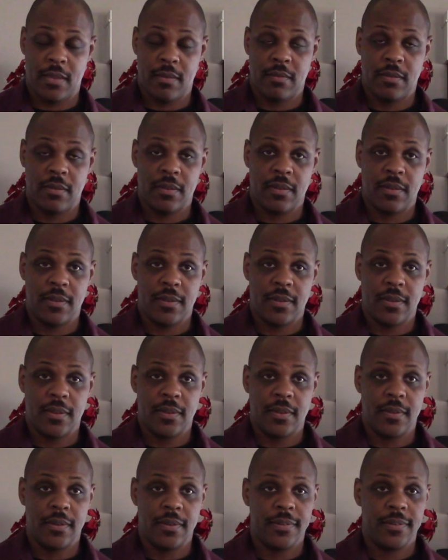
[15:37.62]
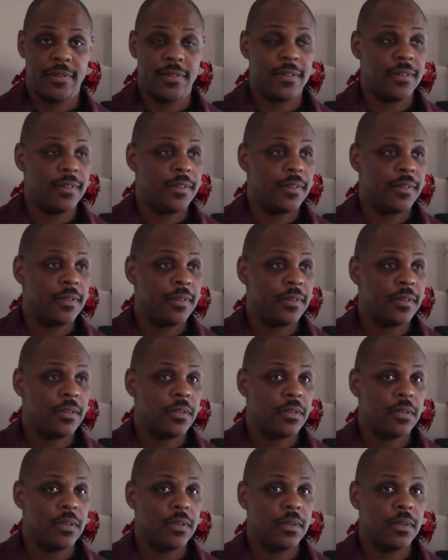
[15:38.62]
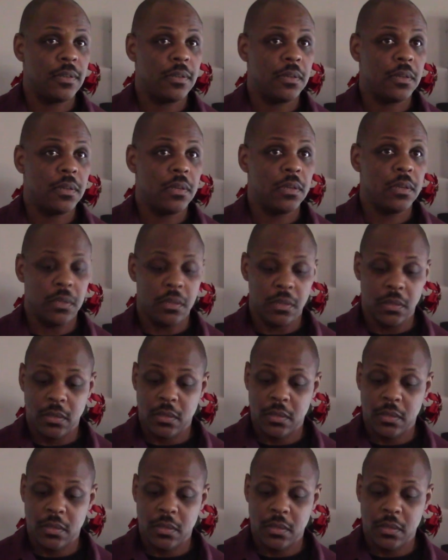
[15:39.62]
(silence)